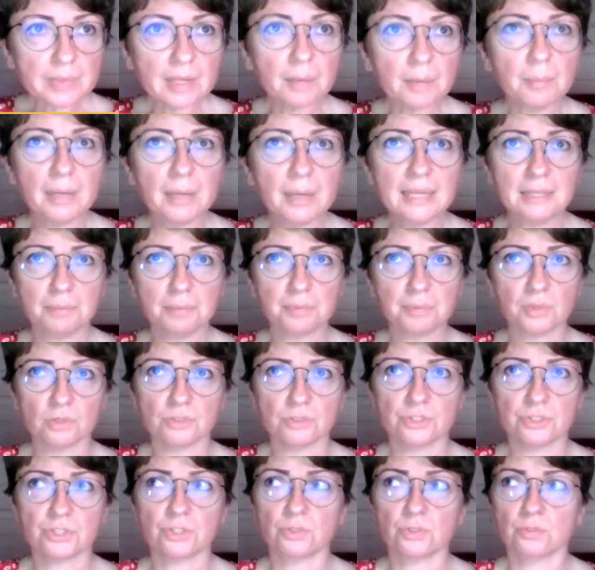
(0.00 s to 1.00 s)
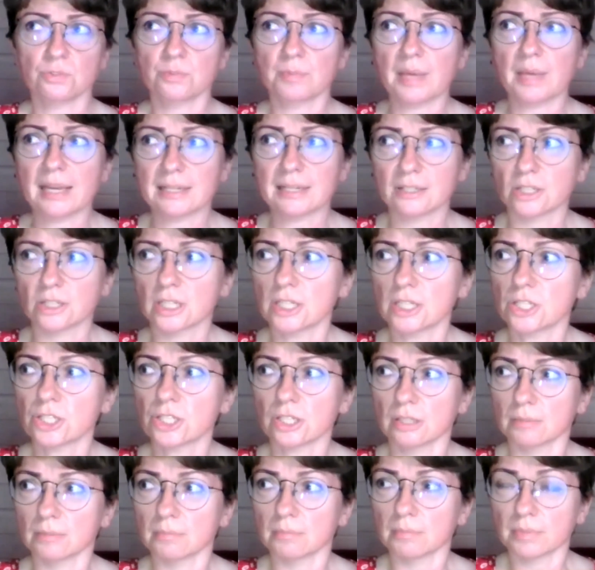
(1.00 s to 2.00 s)
main approach to
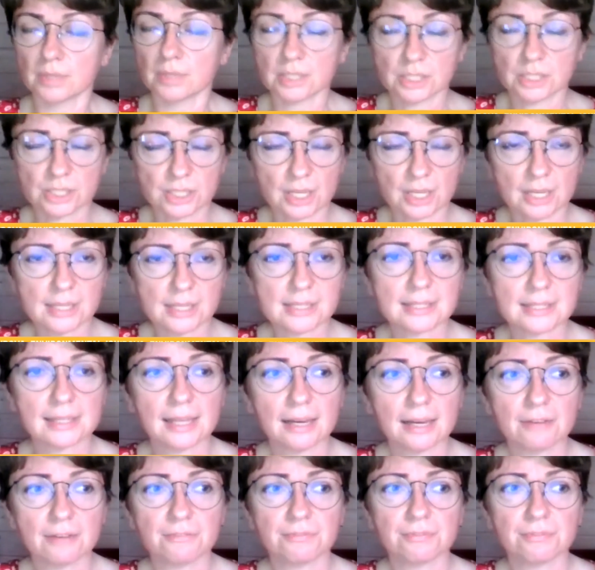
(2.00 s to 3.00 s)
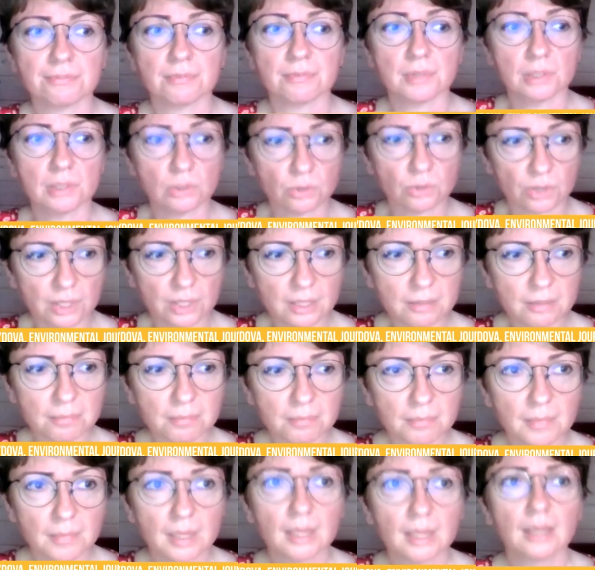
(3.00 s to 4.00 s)
education these days, lifelong
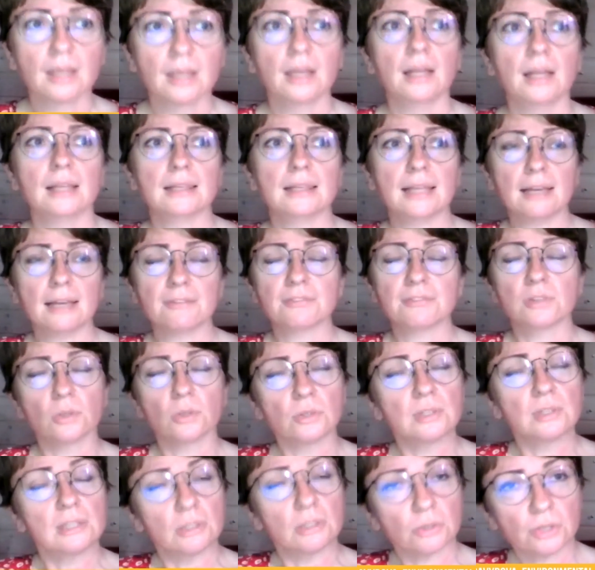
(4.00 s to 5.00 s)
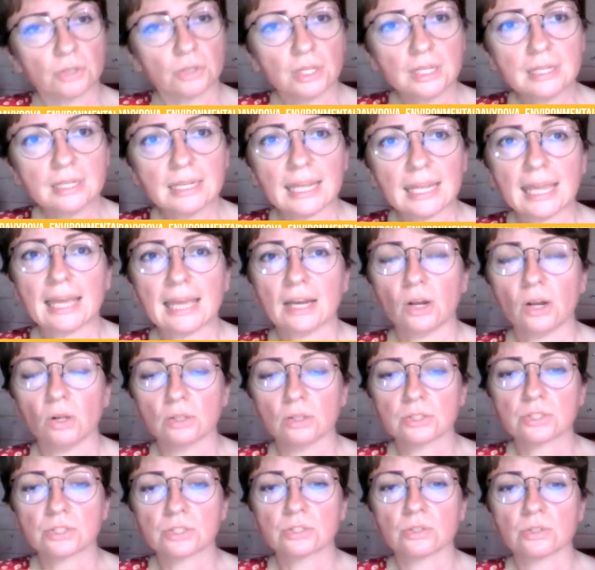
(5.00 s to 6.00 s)
learning, and
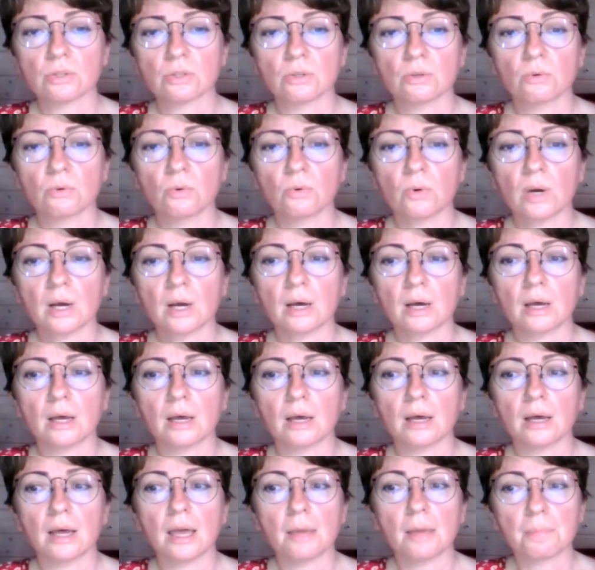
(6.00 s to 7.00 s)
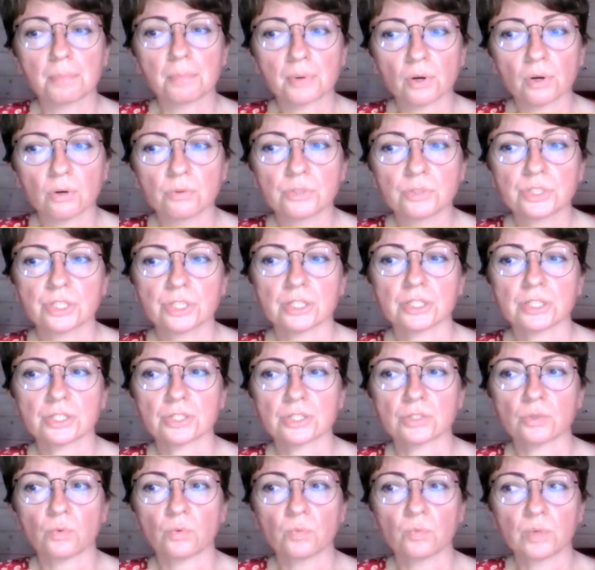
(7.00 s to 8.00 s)
also approaches
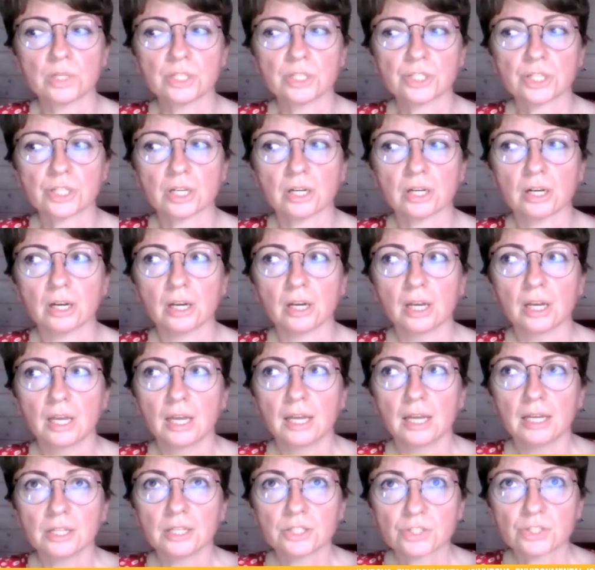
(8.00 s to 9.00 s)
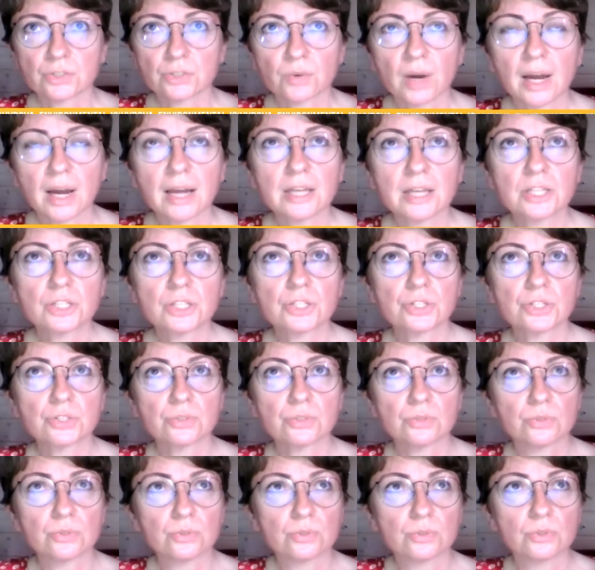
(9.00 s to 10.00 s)
which are trying
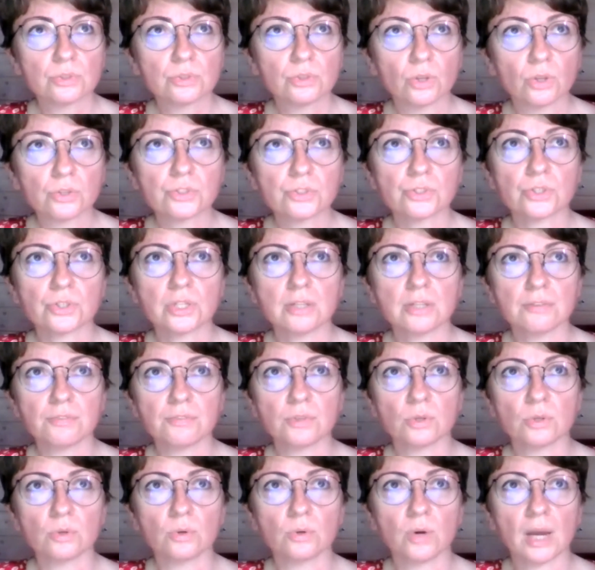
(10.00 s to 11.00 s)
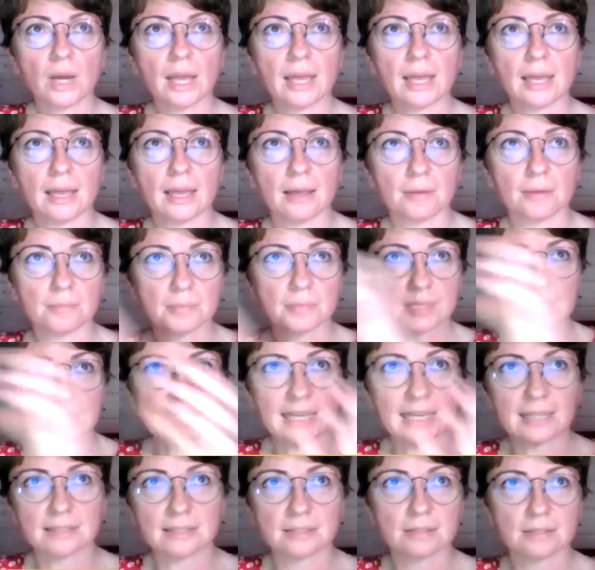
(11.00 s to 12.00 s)
to not to give you a
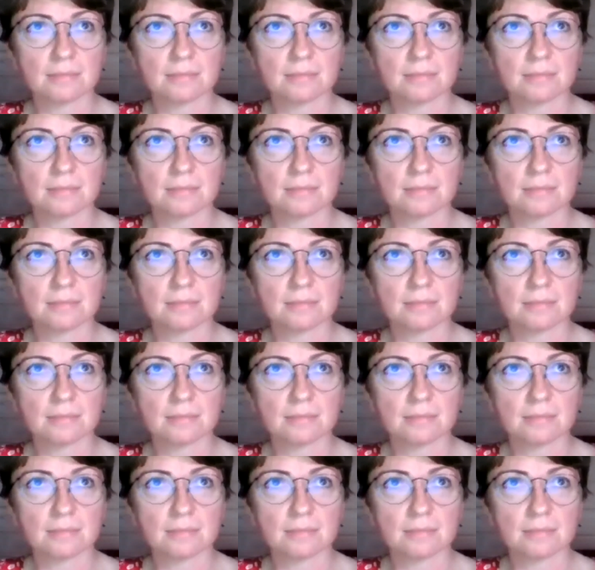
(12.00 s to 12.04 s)
set